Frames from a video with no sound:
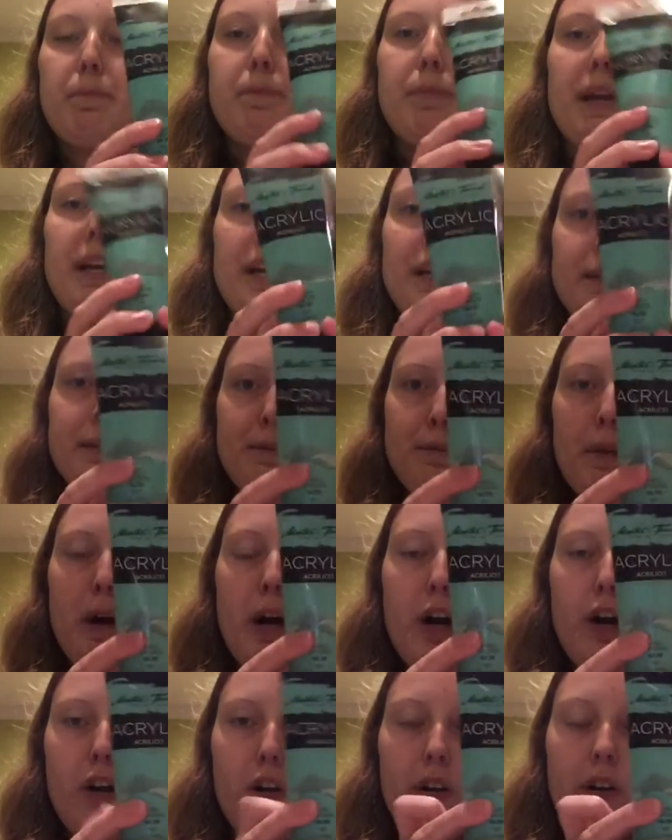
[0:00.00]
biggest
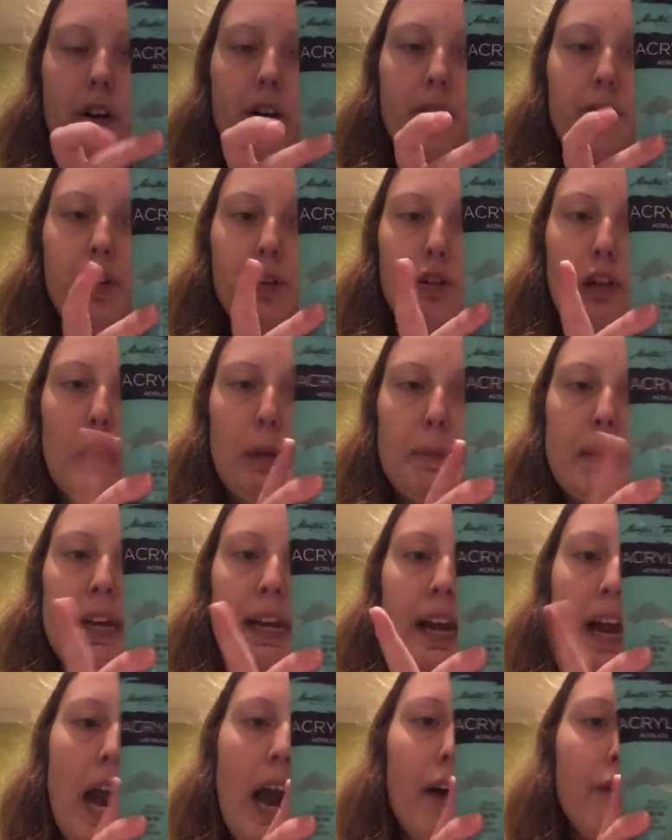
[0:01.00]
bottle of acrylic paint
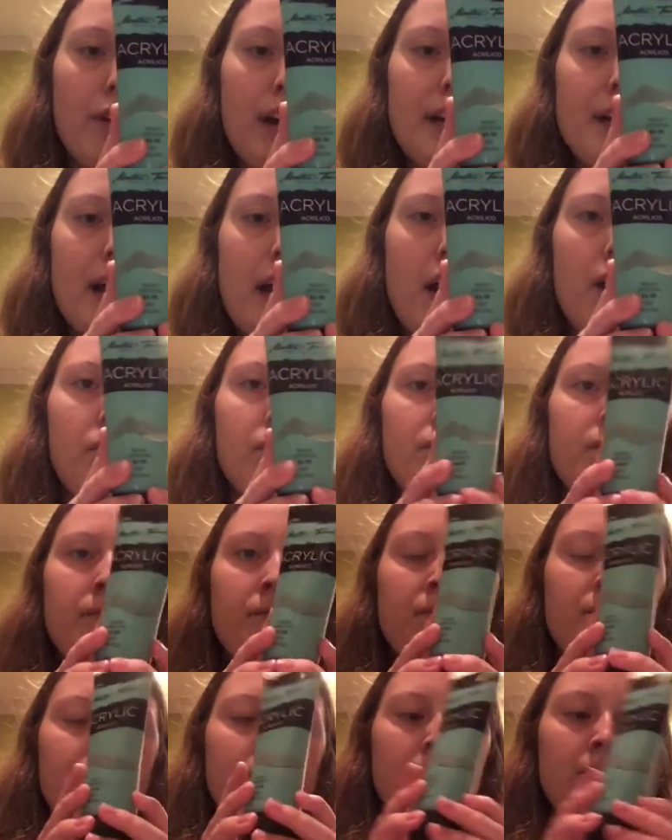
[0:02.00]
I have right now.
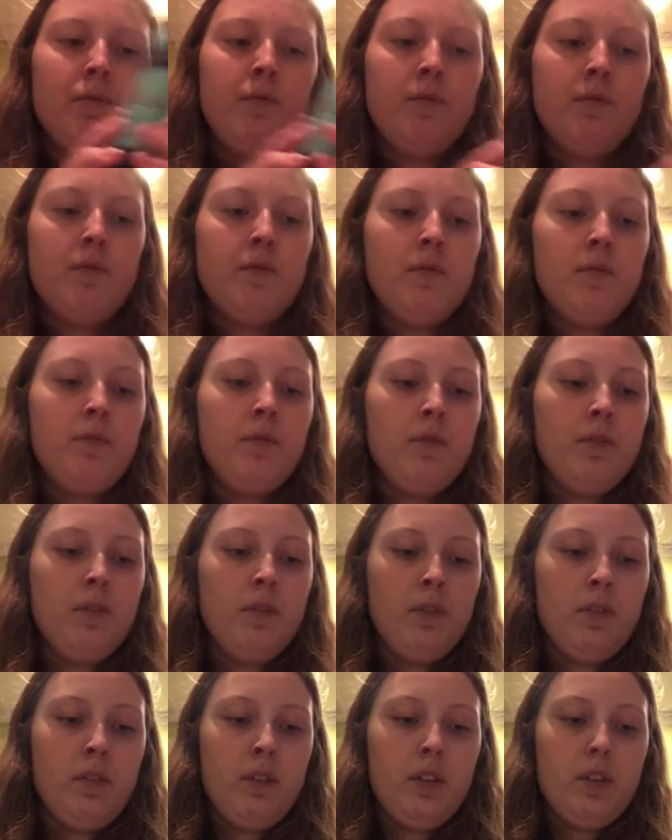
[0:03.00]

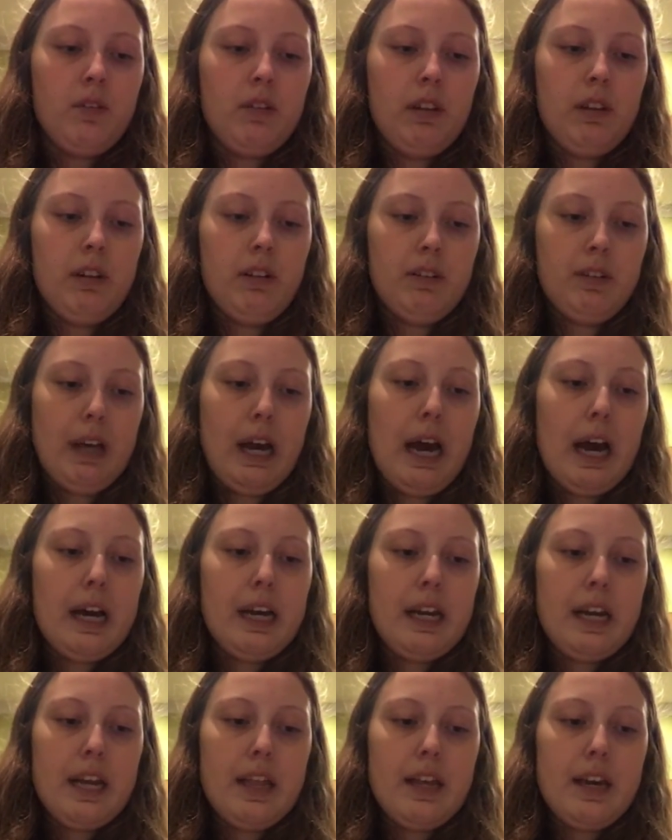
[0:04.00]
So there's that.
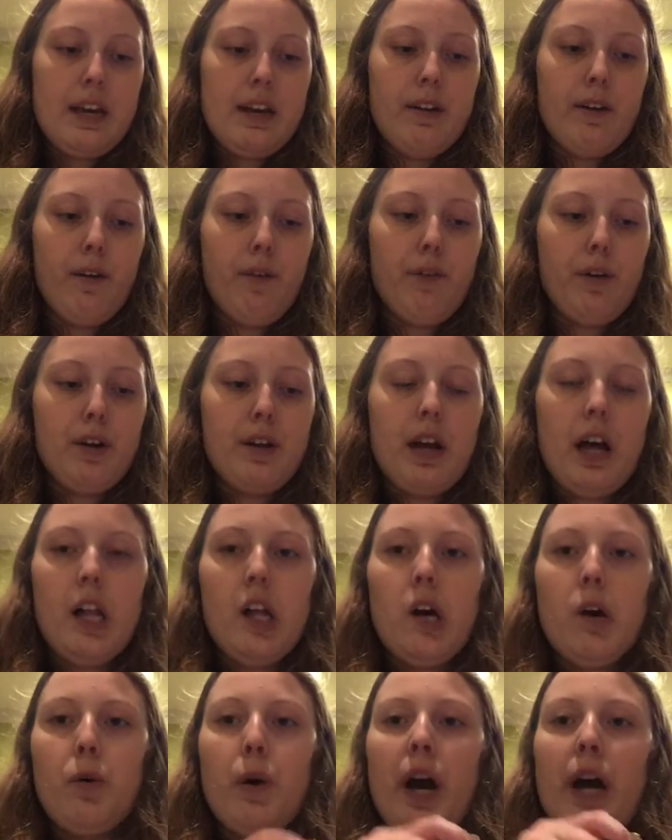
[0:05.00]
And then for
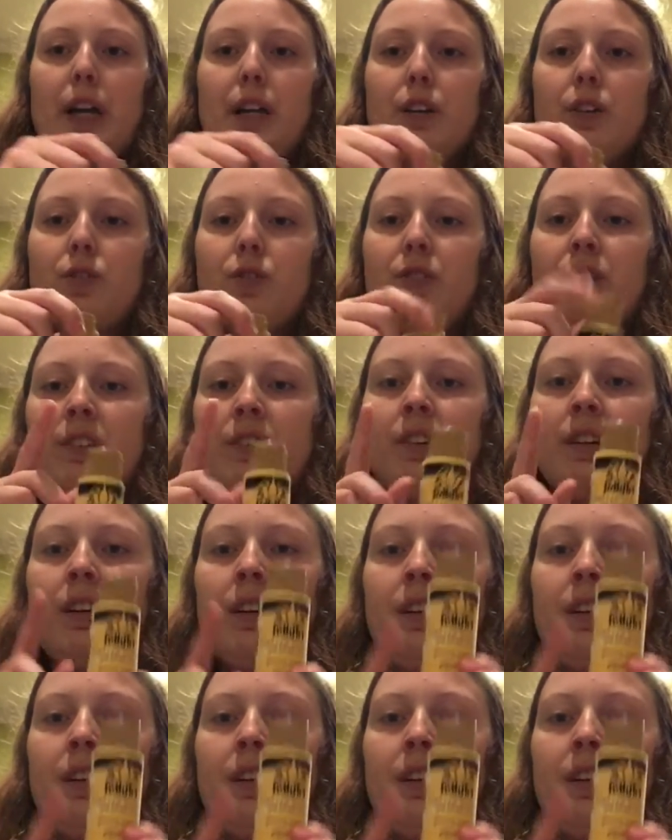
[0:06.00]
yellow, I used